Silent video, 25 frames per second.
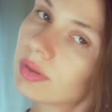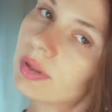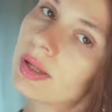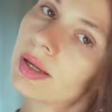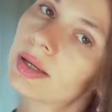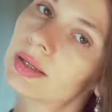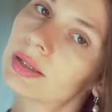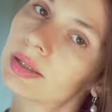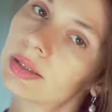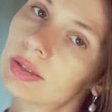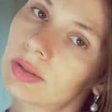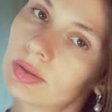
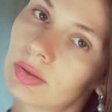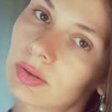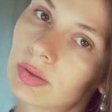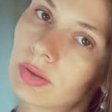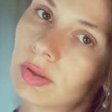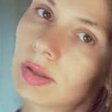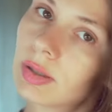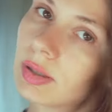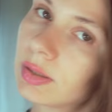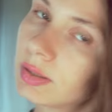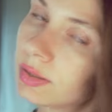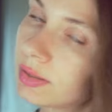Like
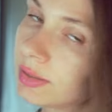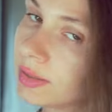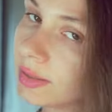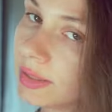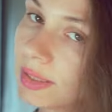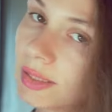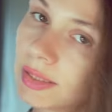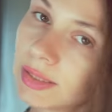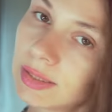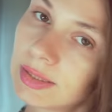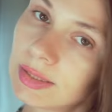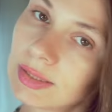you're
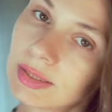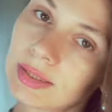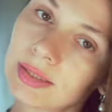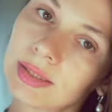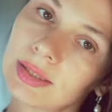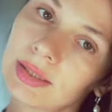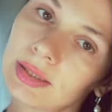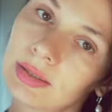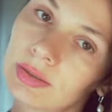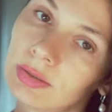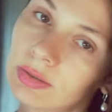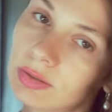
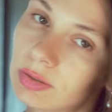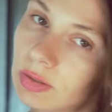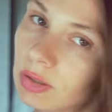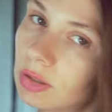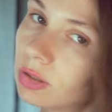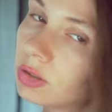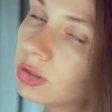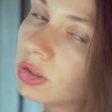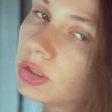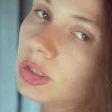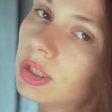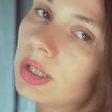sitting on
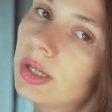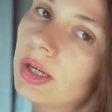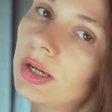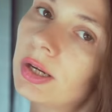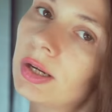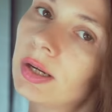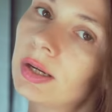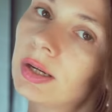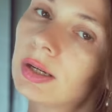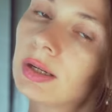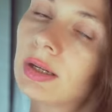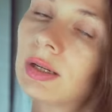your
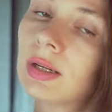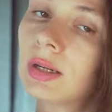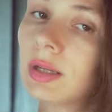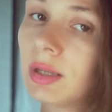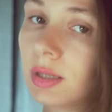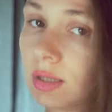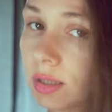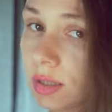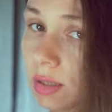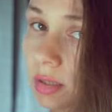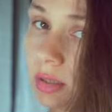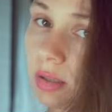chair
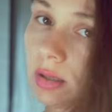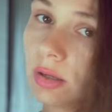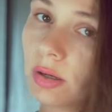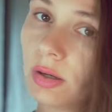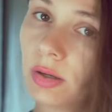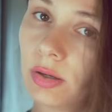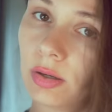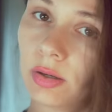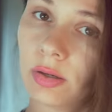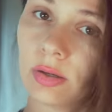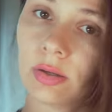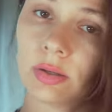or
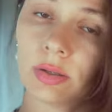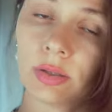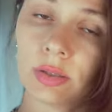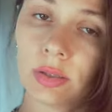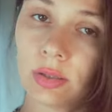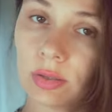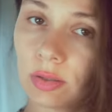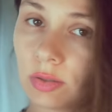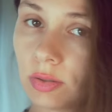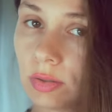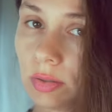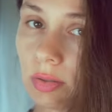
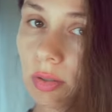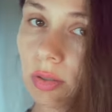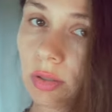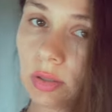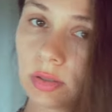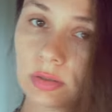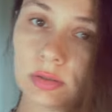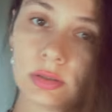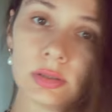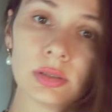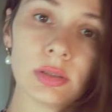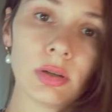on
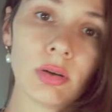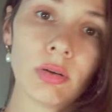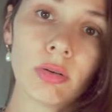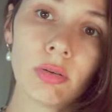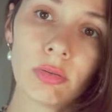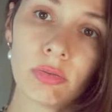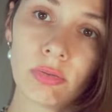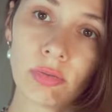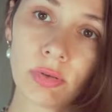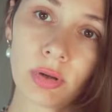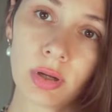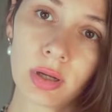your
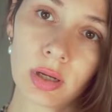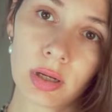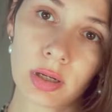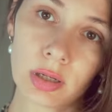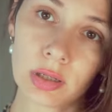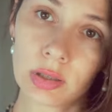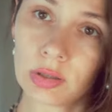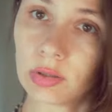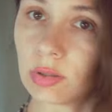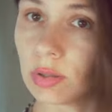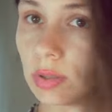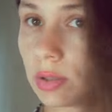
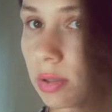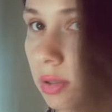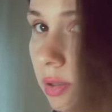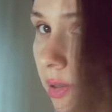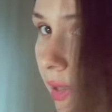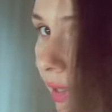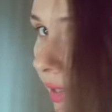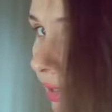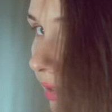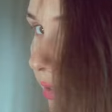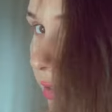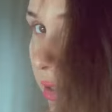sofa, or you
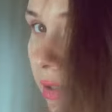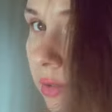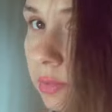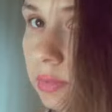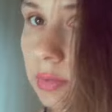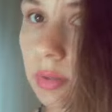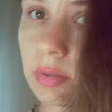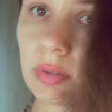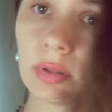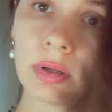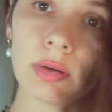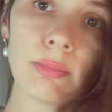lay
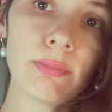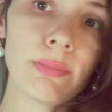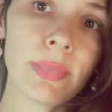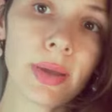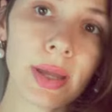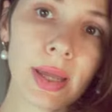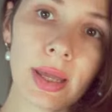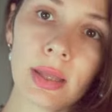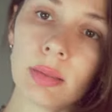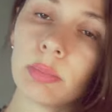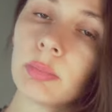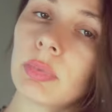down in your
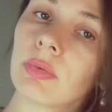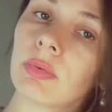bed